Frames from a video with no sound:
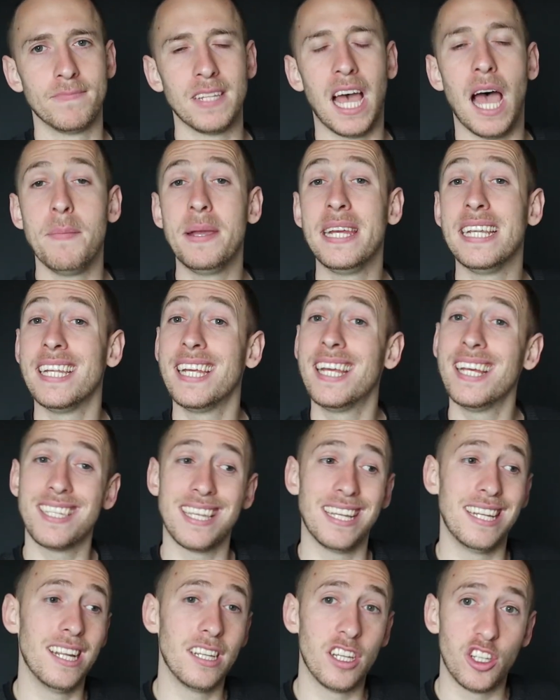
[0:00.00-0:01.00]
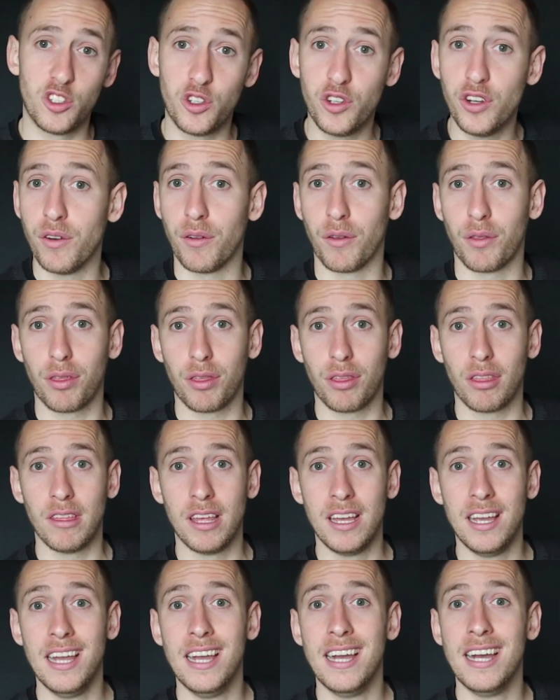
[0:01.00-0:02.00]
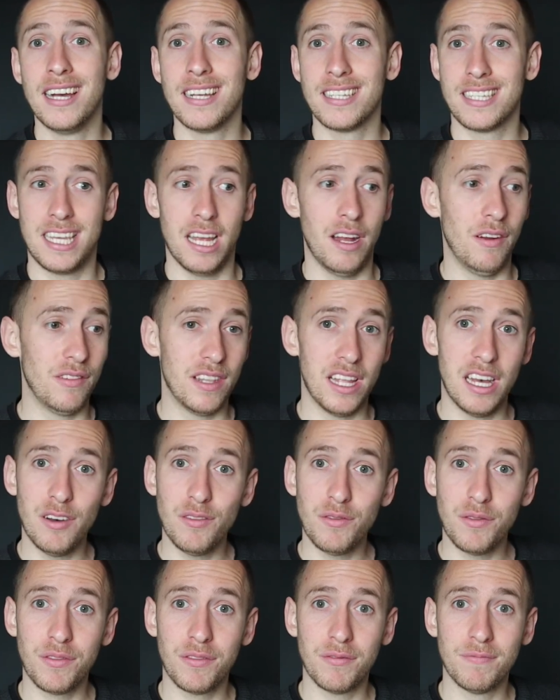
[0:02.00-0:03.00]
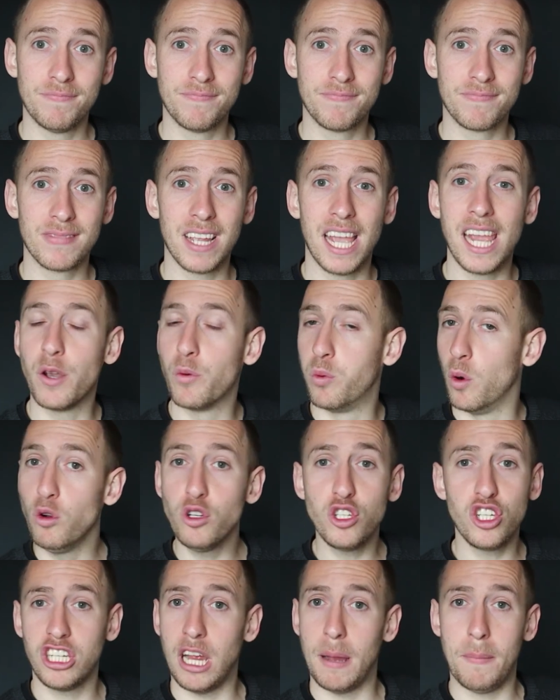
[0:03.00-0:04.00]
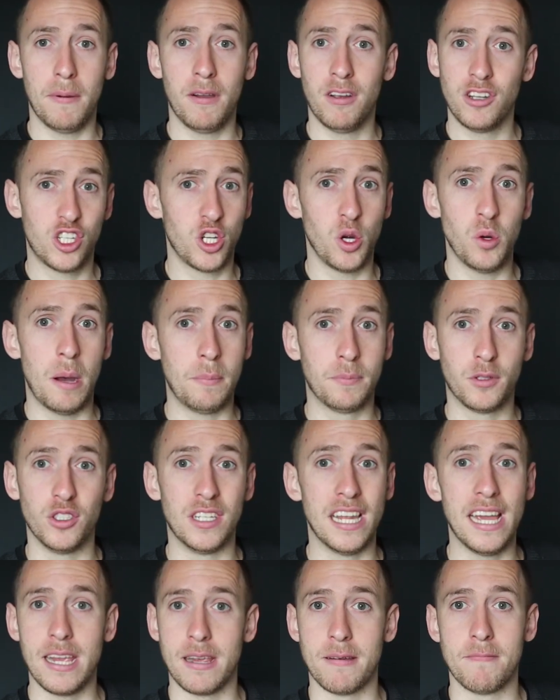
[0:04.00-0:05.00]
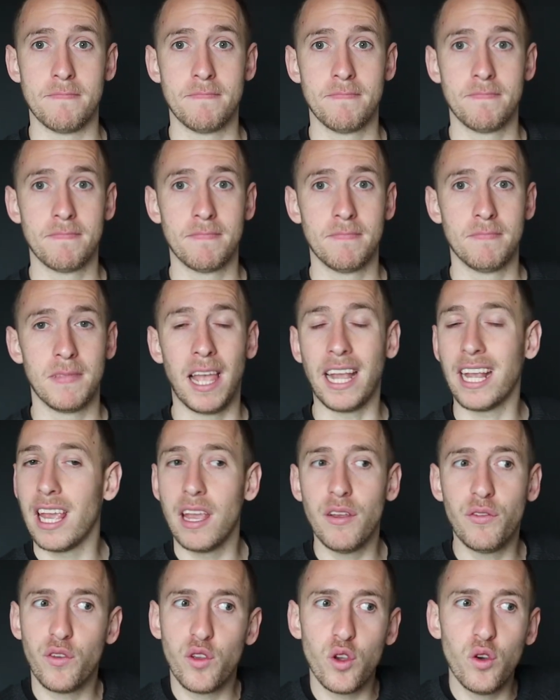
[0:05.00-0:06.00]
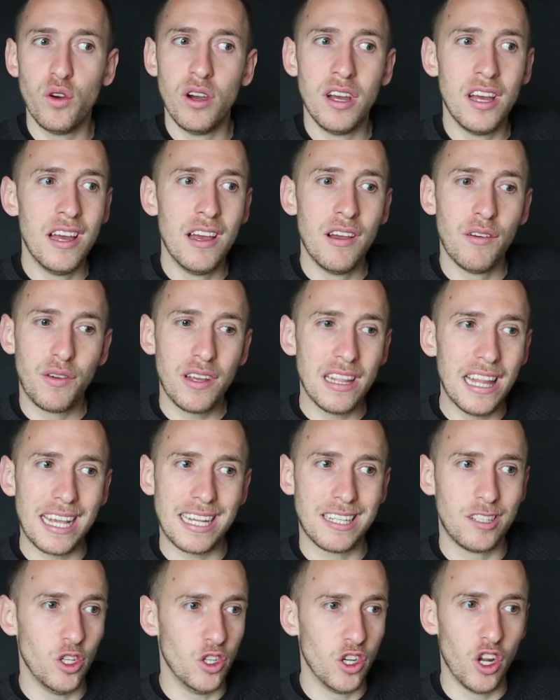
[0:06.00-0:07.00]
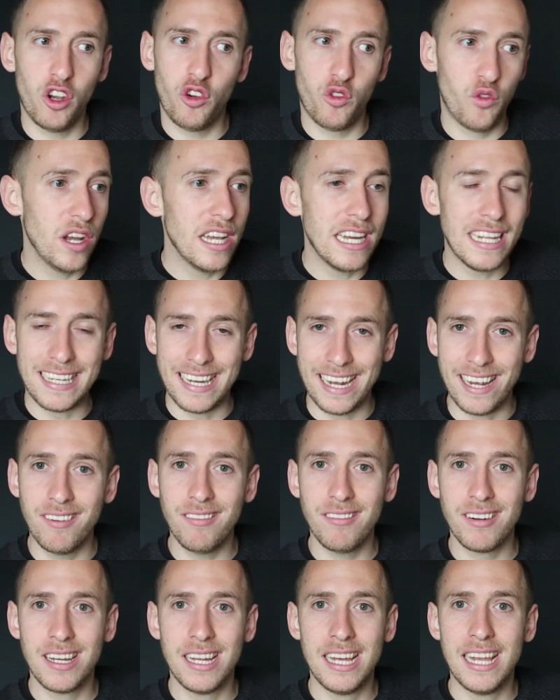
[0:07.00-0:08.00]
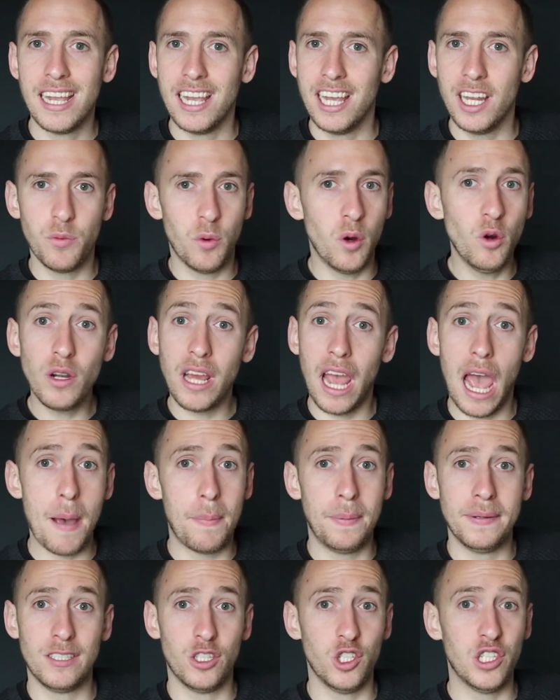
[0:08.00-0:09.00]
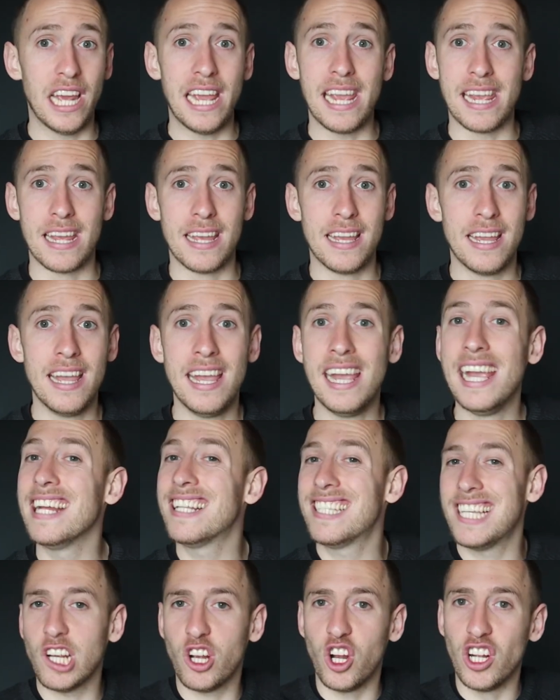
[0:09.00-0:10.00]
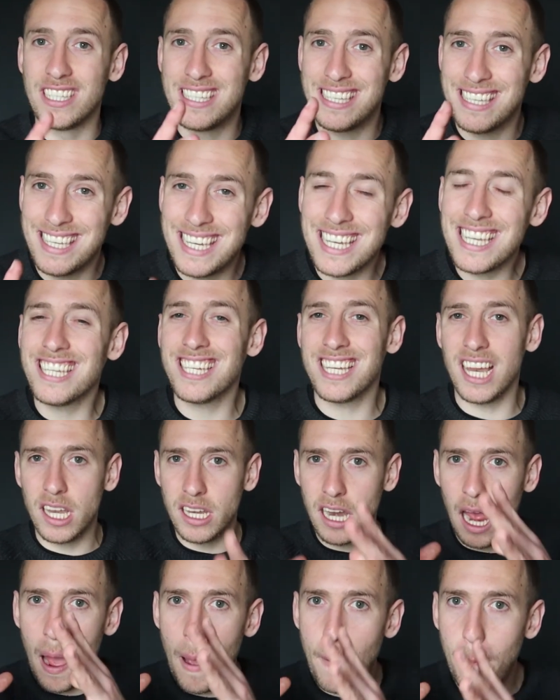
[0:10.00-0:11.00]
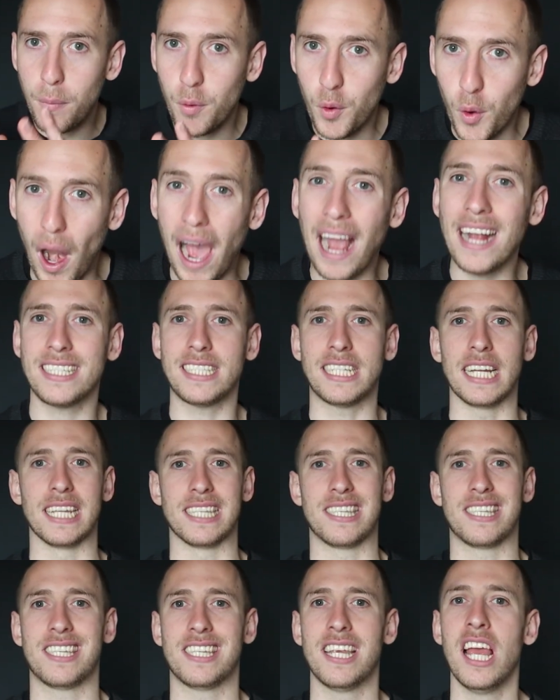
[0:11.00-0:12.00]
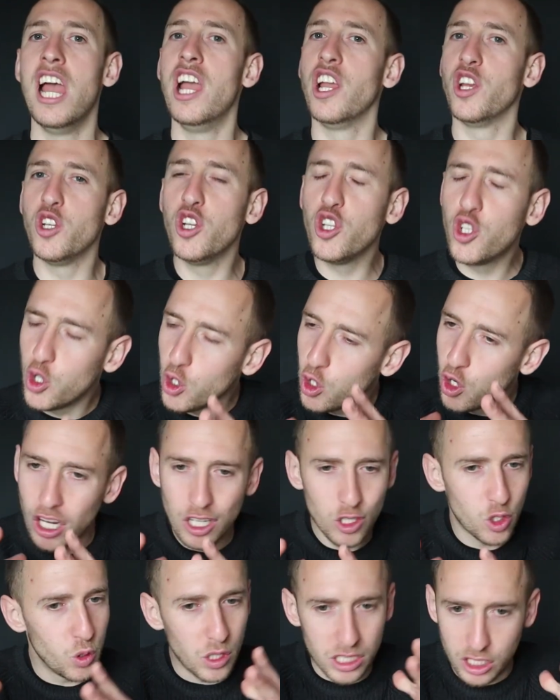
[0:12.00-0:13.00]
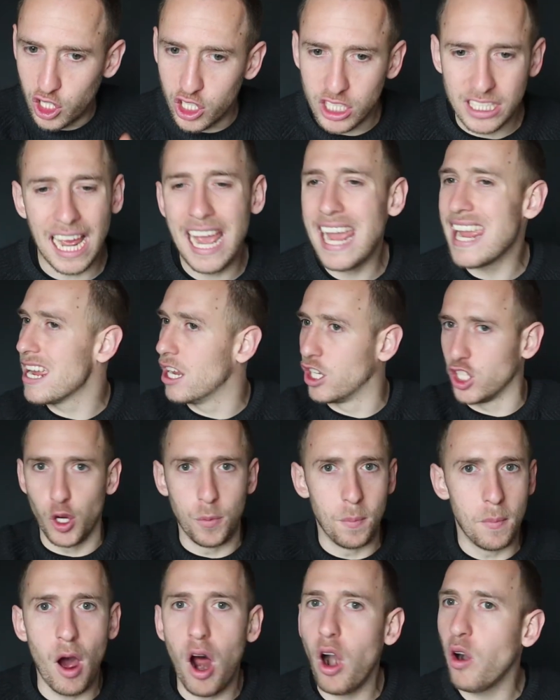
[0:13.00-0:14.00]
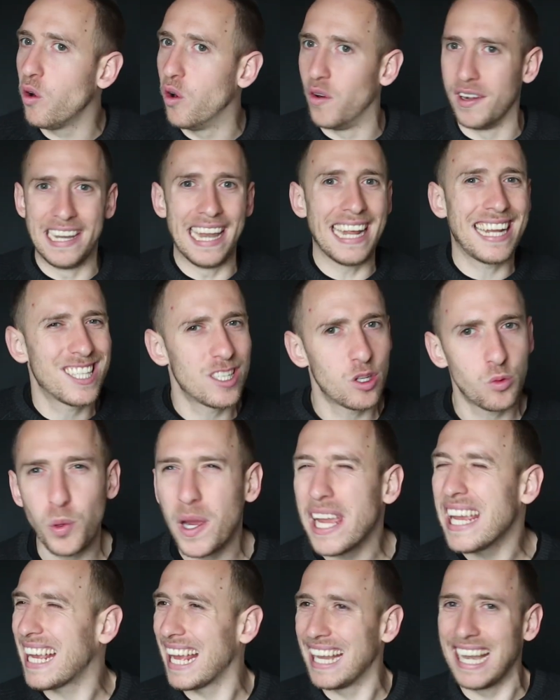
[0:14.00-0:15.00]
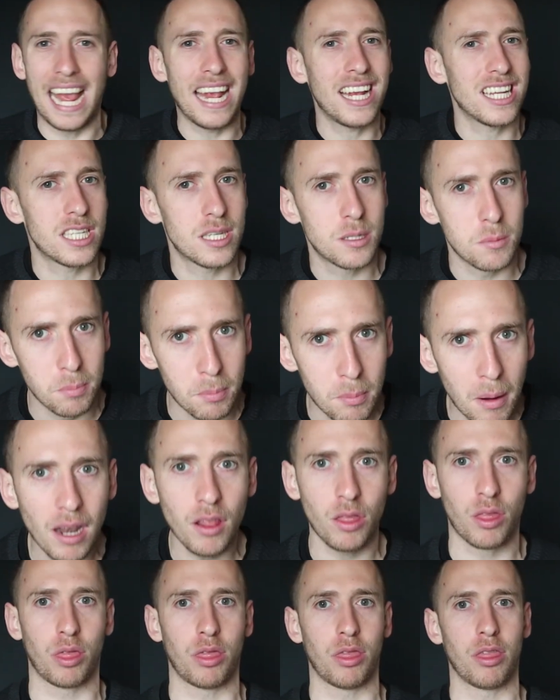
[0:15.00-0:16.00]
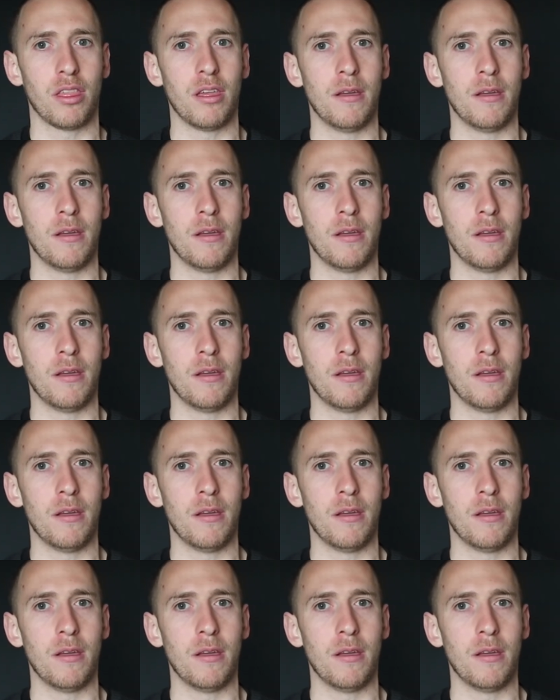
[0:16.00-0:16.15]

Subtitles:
I mean, here's another truth. Self-love, it won't show up today. Like, if you feel like you're not really there, it won't happen today. It's a consistent practice. You need to do it today and tomorrow, next week and next month.